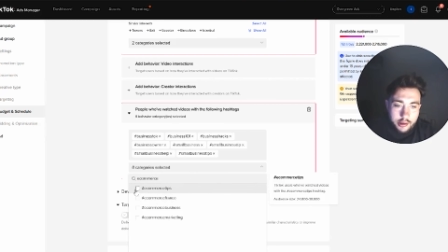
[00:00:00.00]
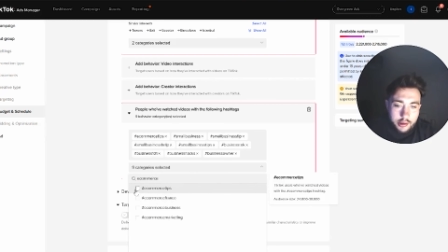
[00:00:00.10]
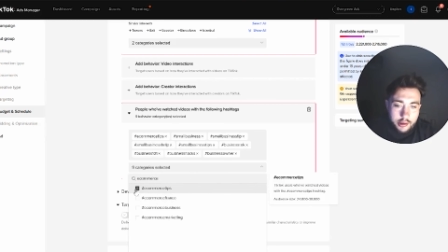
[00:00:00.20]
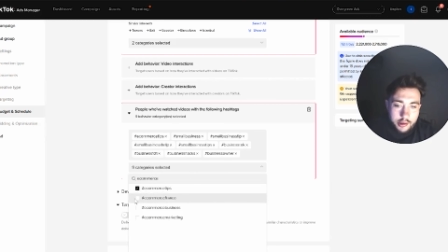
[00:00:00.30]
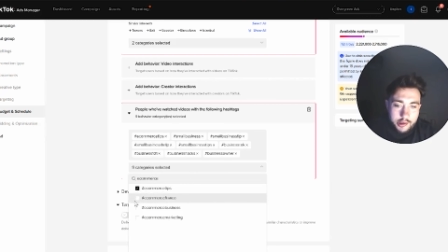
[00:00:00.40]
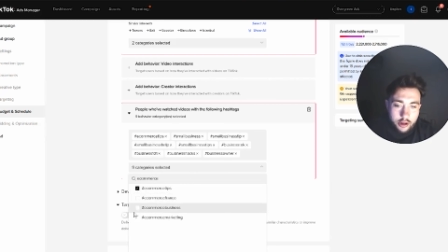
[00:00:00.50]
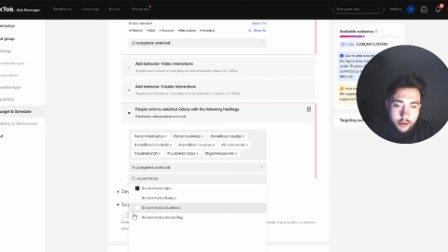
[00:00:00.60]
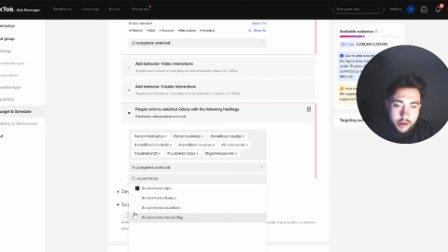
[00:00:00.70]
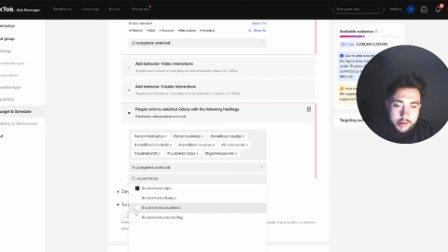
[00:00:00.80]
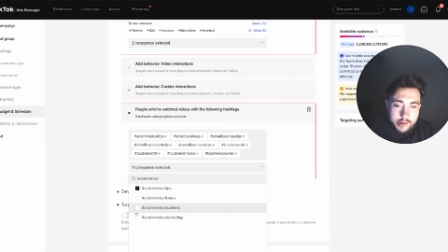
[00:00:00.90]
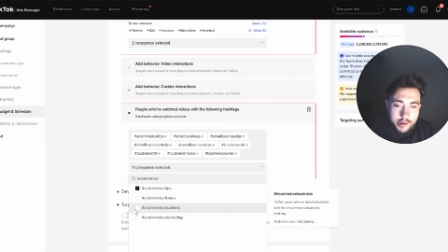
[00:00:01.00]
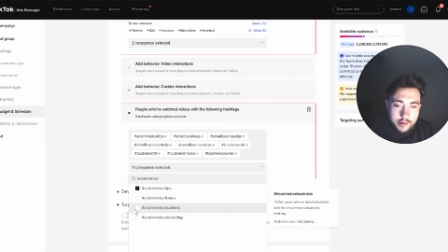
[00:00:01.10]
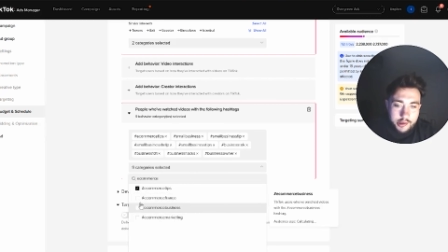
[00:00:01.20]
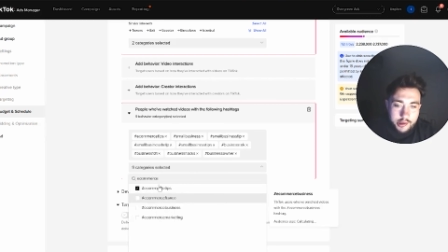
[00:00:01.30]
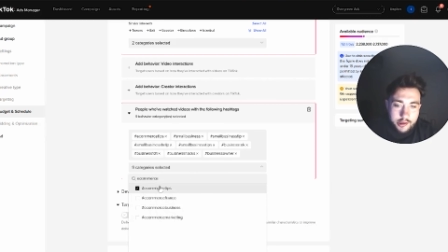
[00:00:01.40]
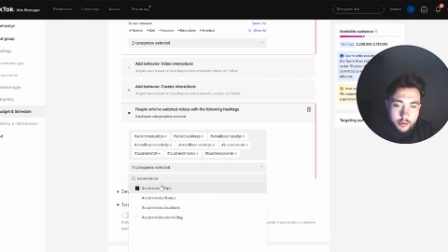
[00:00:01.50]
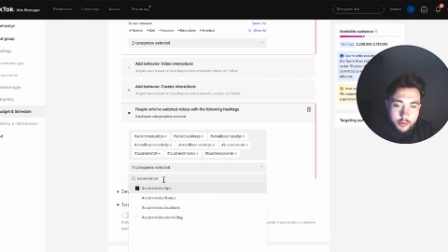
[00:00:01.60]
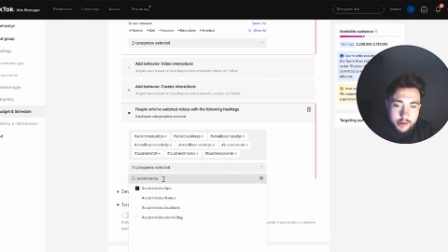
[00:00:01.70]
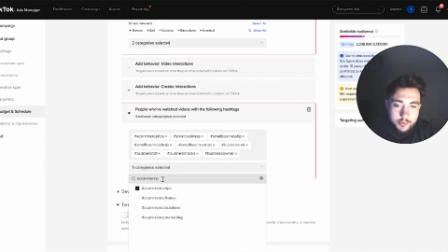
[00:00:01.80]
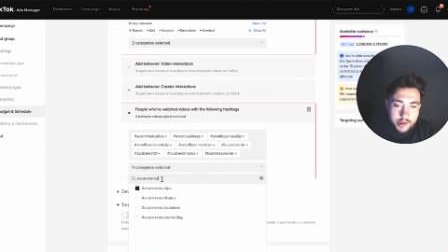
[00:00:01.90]
E-commerce tips,
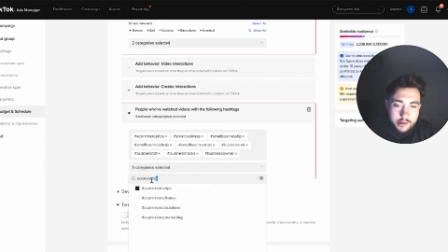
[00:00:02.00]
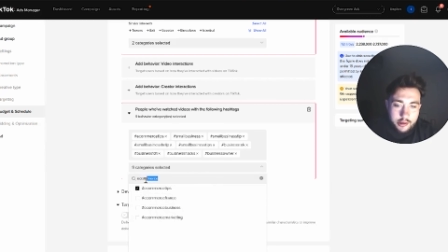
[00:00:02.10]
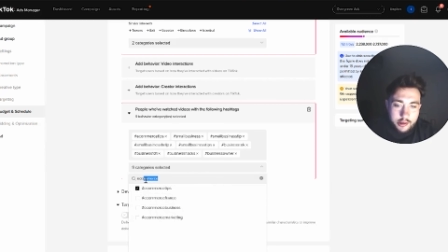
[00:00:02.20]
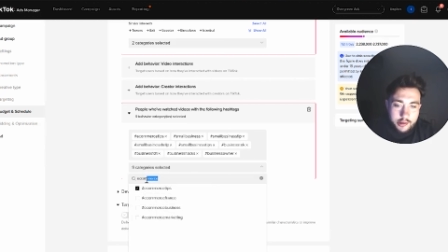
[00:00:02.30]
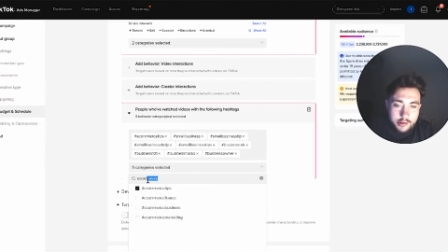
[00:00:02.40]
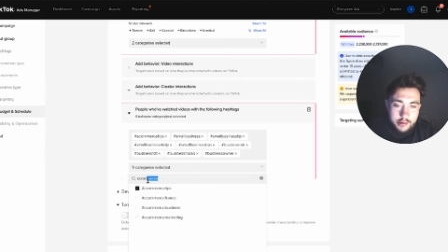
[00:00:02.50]
e-commerce business,